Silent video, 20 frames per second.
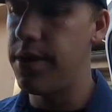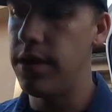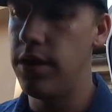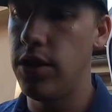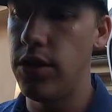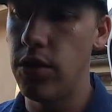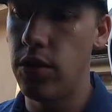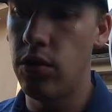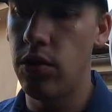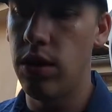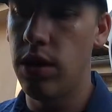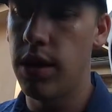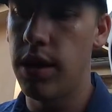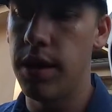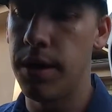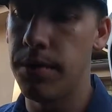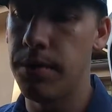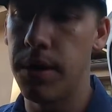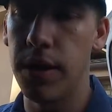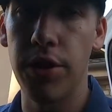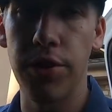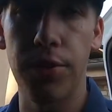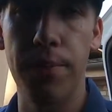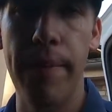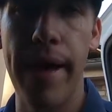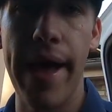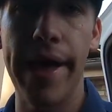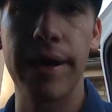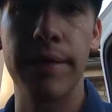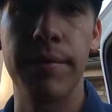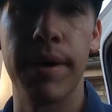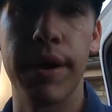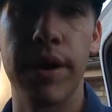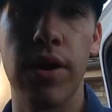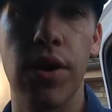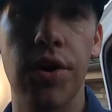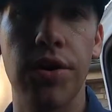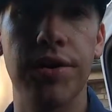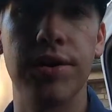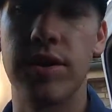a little bag in my
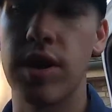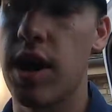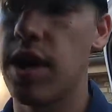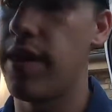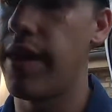car that's got